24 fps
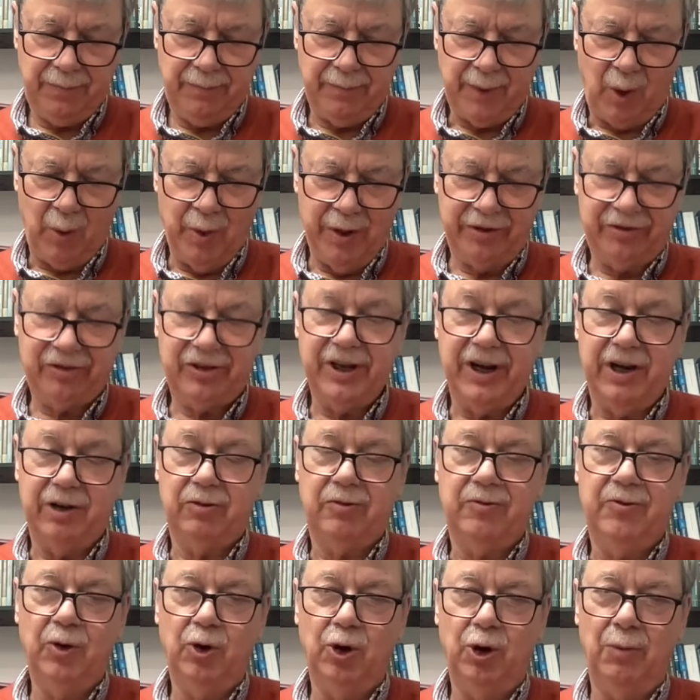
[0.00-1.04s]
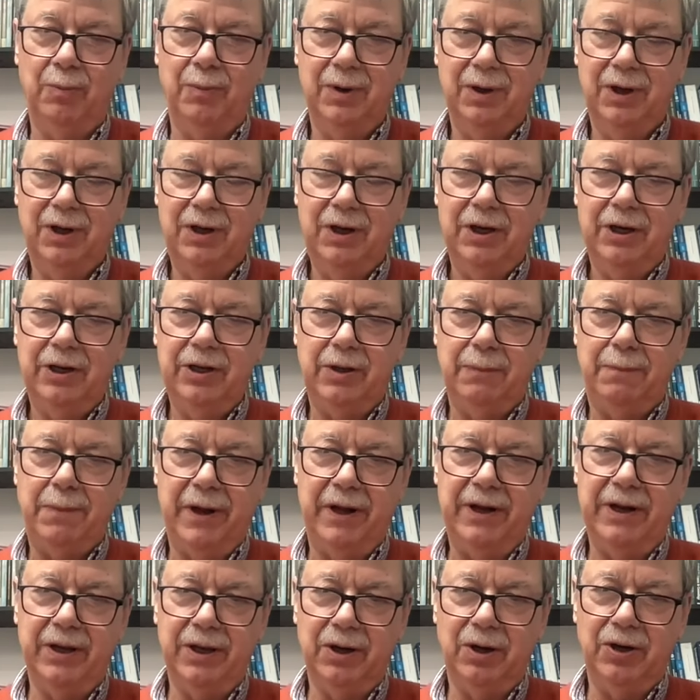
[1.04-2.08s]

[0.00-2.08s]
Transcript: where stars form. And depending